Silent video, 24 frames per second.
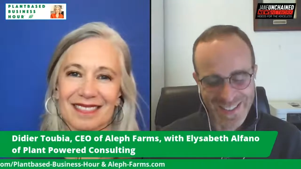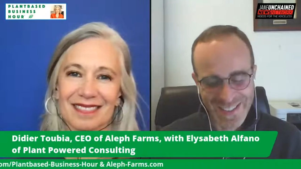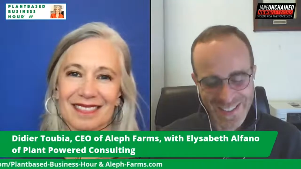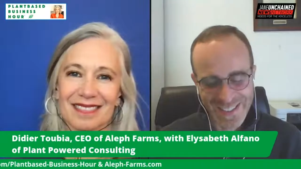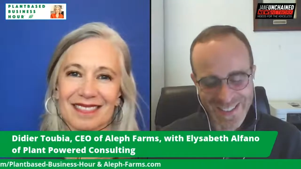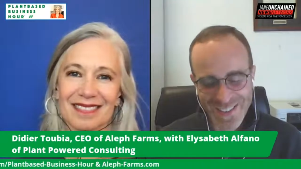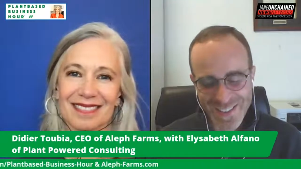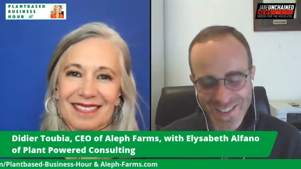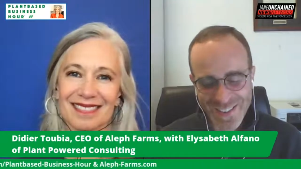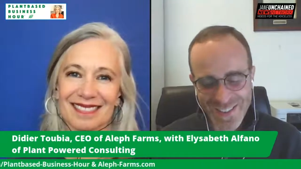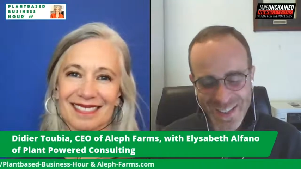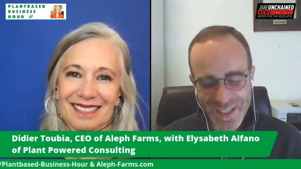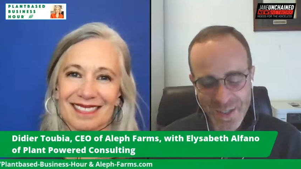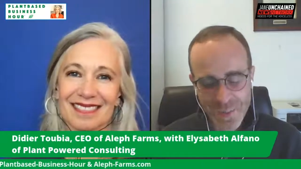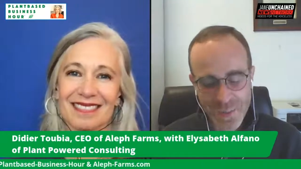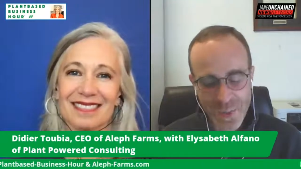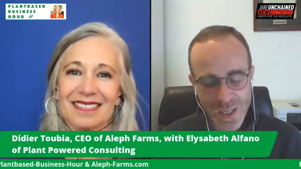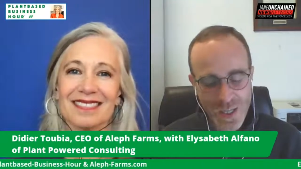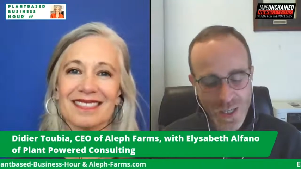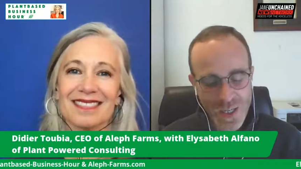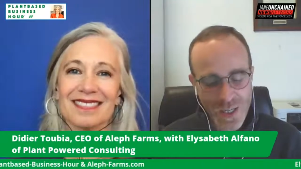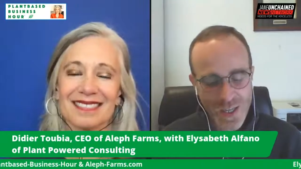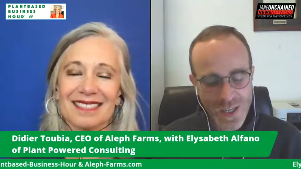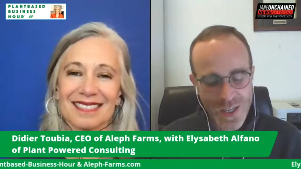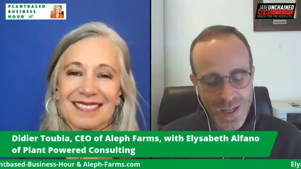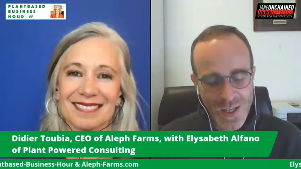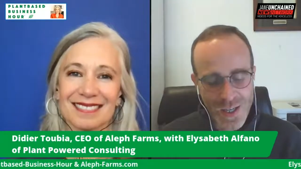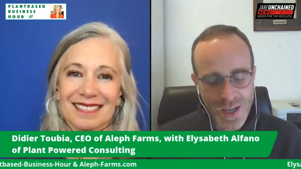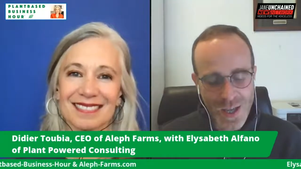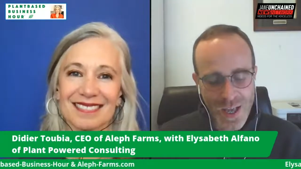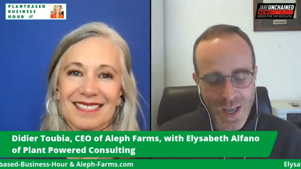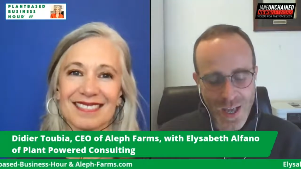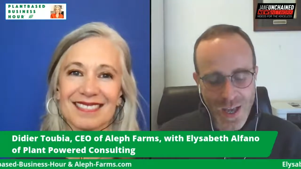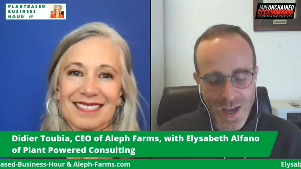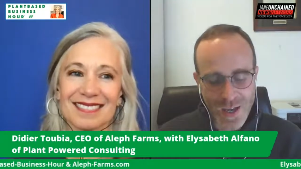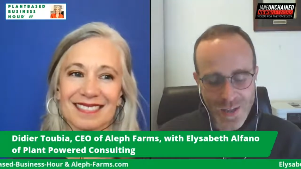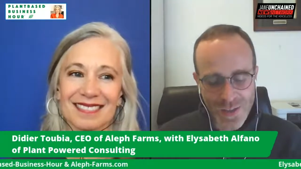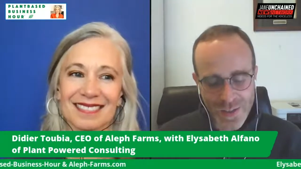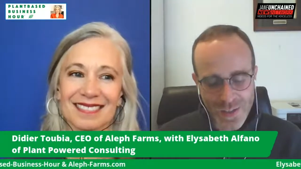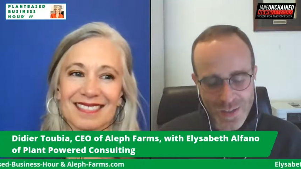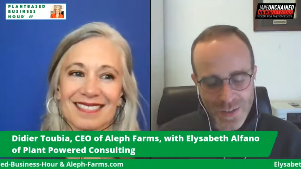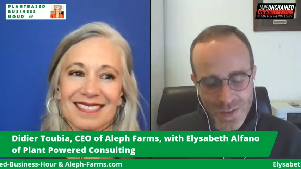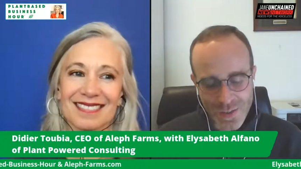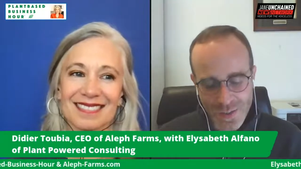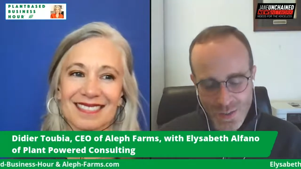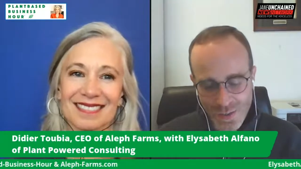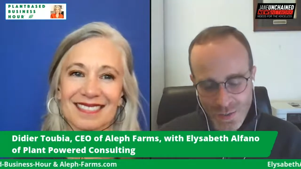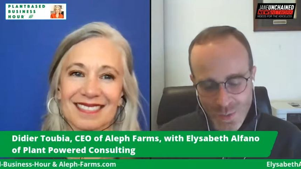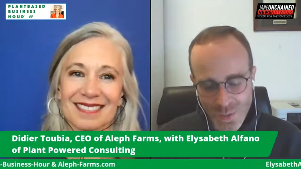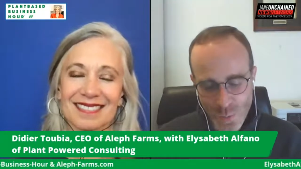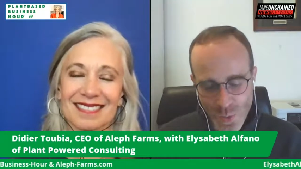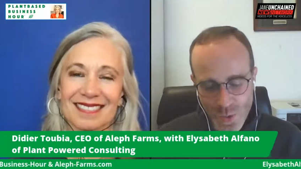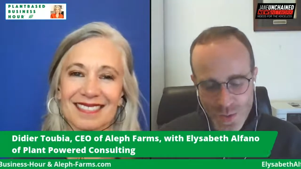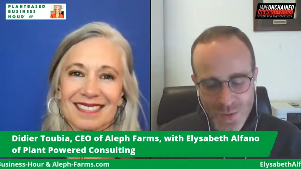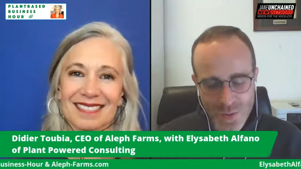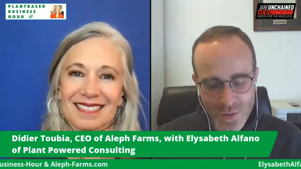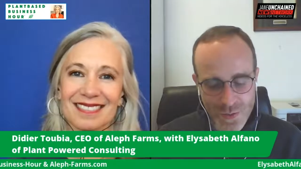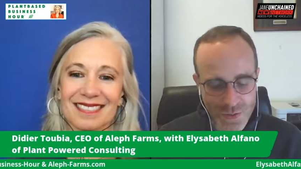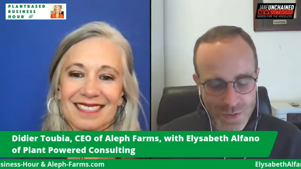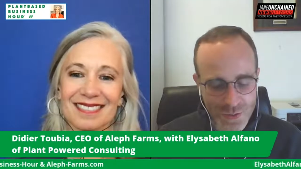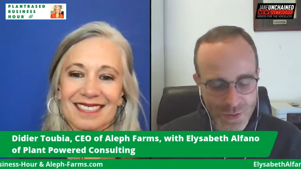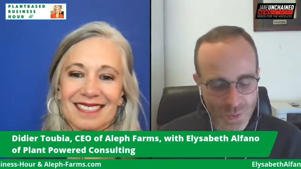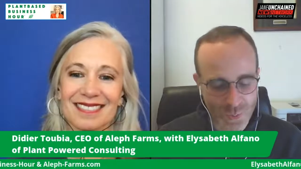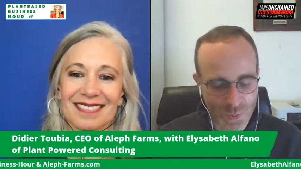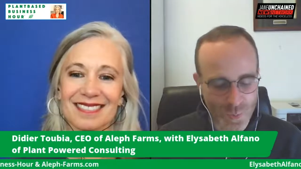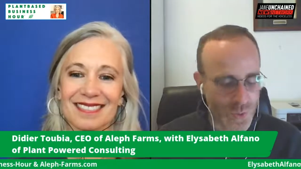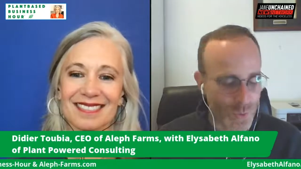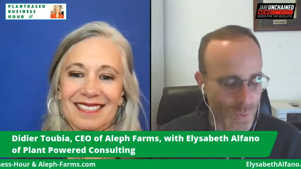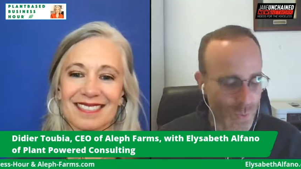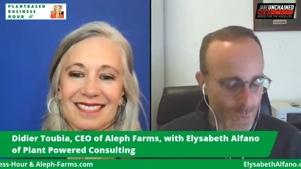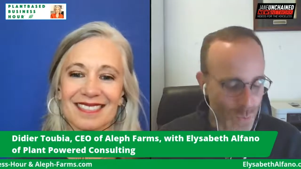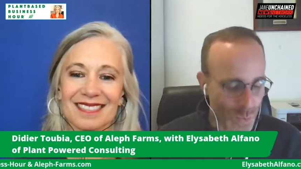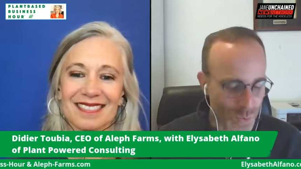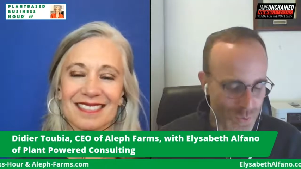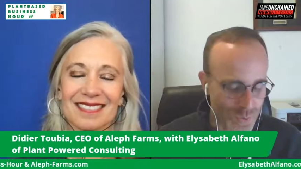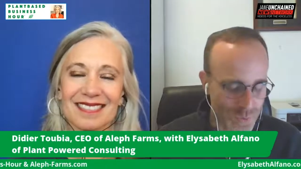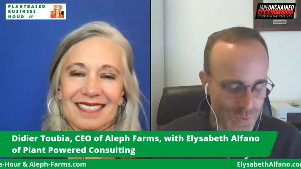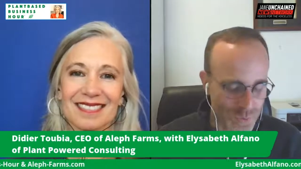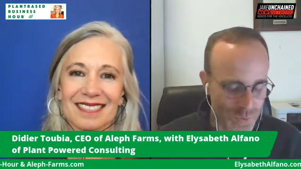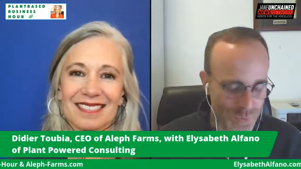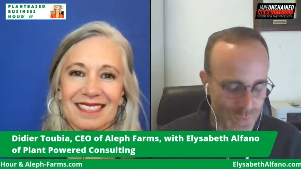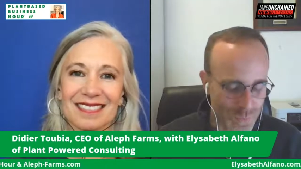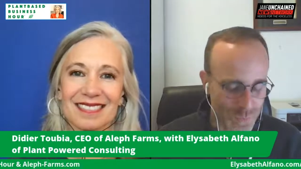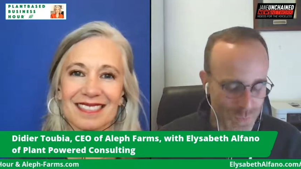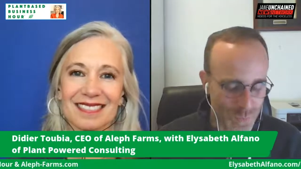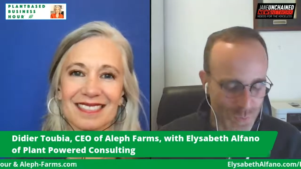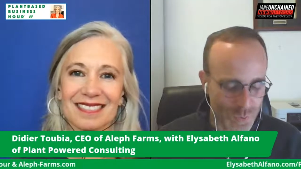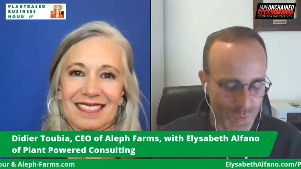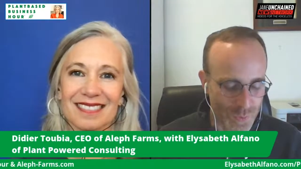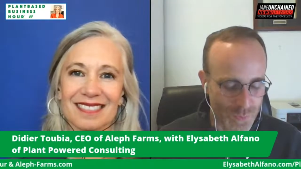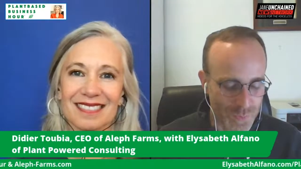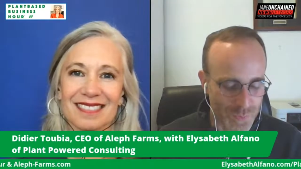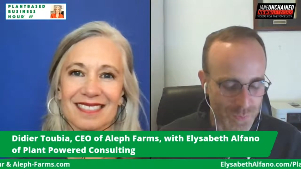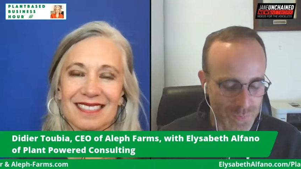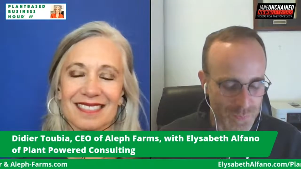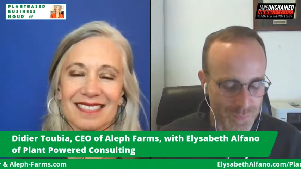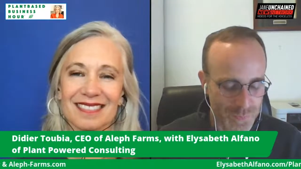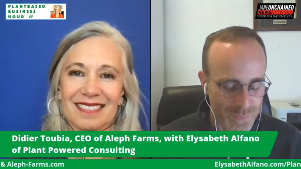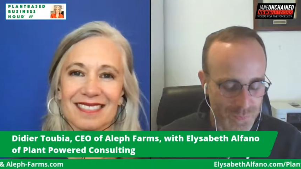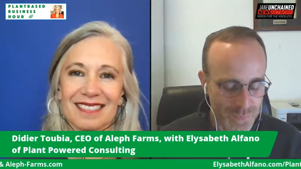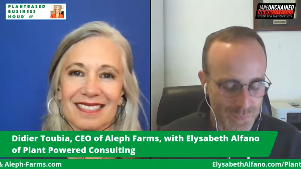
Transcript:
Speaker 1: at the time. I think what's really important for